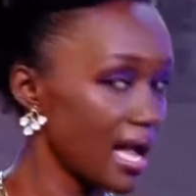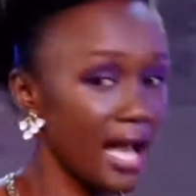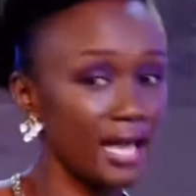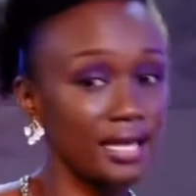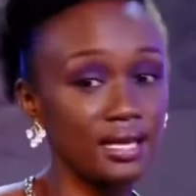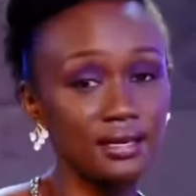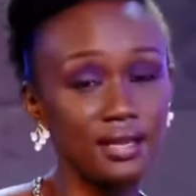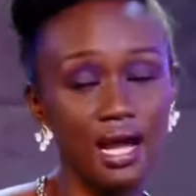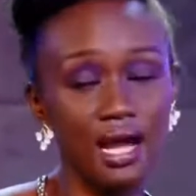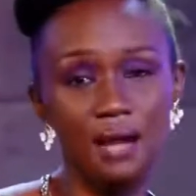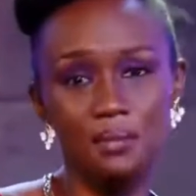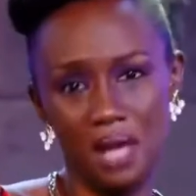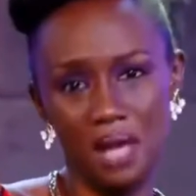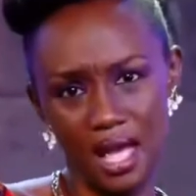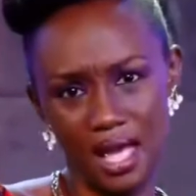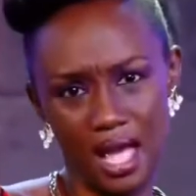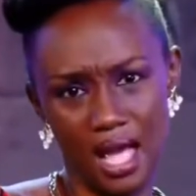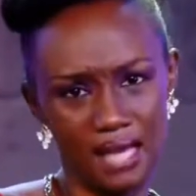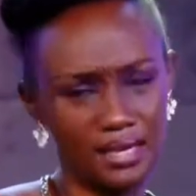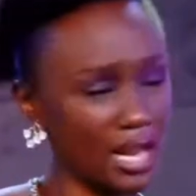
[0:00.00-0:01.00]
And
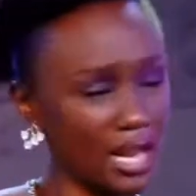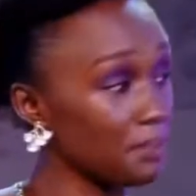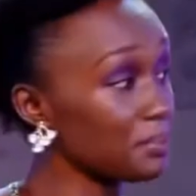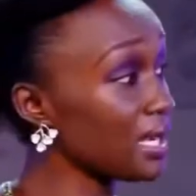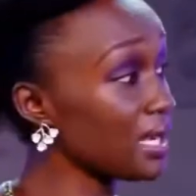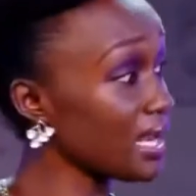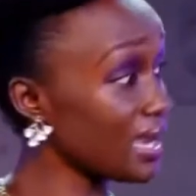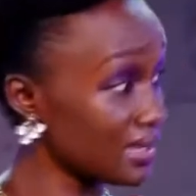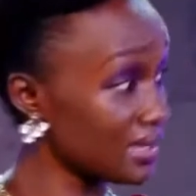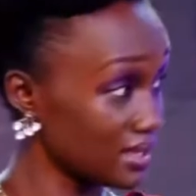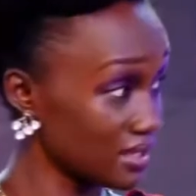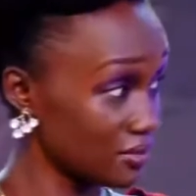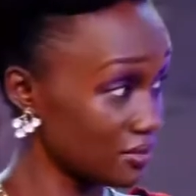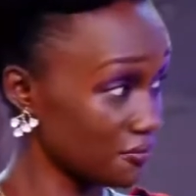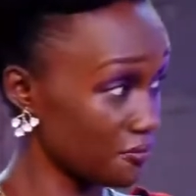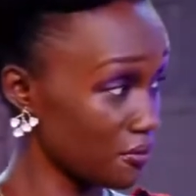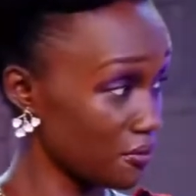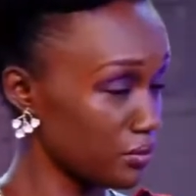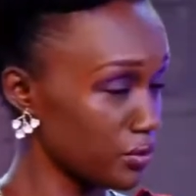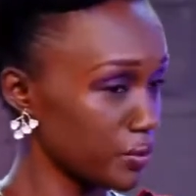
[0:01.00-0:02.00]
I'm learning
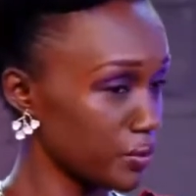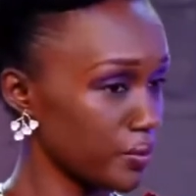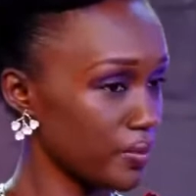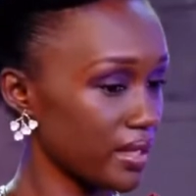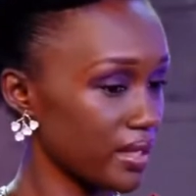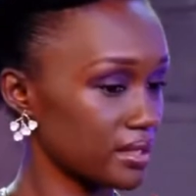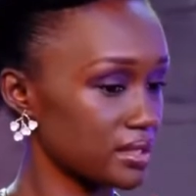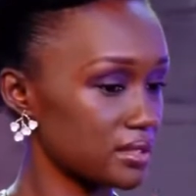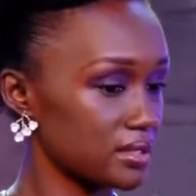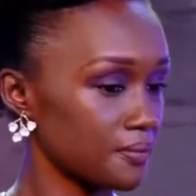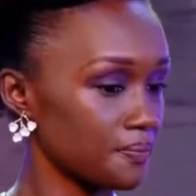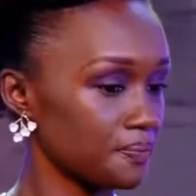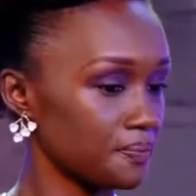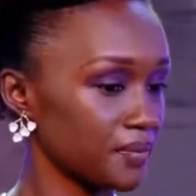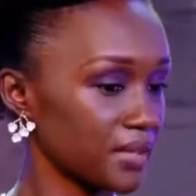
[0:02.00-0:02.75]
from you that